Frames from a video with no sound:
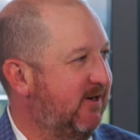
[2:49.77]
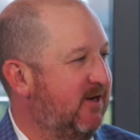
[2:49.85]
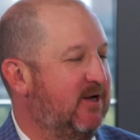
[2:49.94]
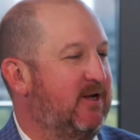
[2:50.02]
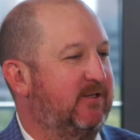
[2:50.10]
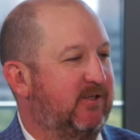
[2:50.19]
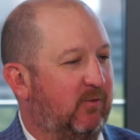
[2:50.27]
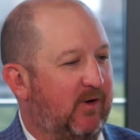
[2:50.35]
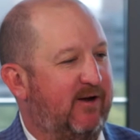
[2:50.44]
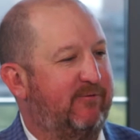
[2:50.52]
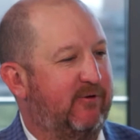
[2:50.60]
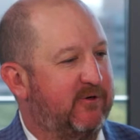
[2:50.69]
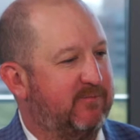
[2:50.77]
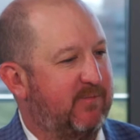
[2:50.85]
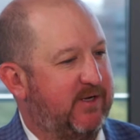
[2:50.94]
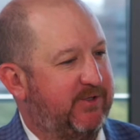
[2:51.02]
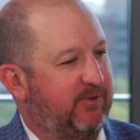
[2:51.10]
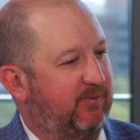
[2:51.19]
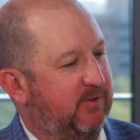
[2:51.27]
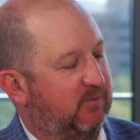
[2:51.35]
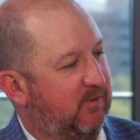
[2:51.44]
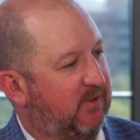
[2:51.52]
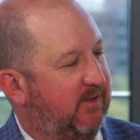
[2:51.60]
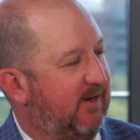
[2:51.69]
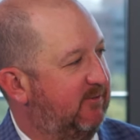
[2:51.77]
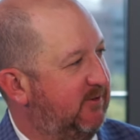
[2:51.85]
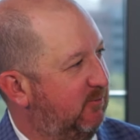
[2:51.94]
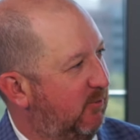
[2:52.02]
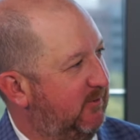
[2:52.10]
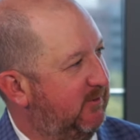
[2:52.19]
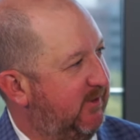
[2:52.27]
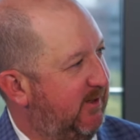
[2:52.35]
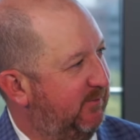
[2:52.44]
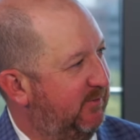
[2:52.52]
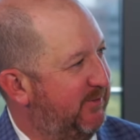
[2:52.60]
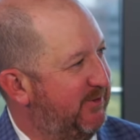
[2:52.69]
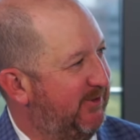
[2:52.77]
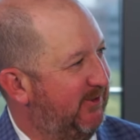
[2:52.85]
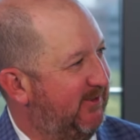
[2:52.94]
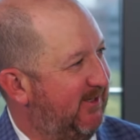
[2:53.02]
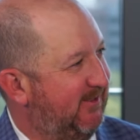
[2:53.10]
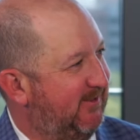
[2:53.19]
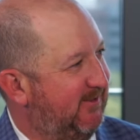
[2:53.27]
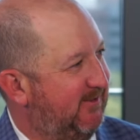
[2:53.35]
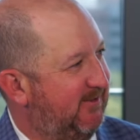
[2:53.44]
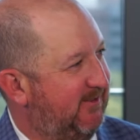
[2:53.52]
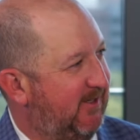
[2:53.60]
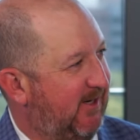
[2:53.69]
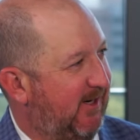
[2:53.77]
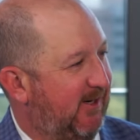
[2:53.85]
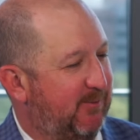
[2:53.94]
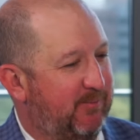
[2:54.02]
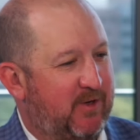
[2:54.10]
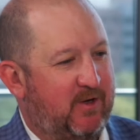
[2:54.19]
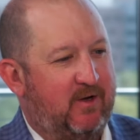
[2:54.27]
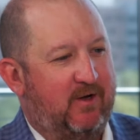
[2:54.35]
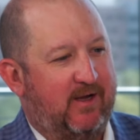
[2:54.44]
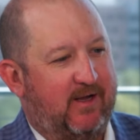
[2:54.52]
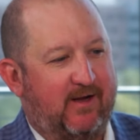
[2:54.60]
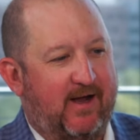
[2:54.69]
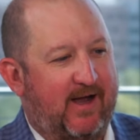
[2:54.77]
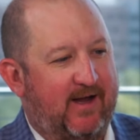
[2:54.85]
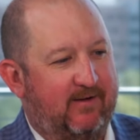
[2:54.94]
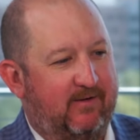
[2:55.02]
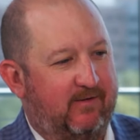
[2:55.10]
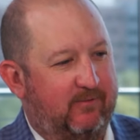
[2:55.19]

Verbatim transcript: Sure. So when I first met you was when I was the workers' comp commissioner in Texas. Uh, And I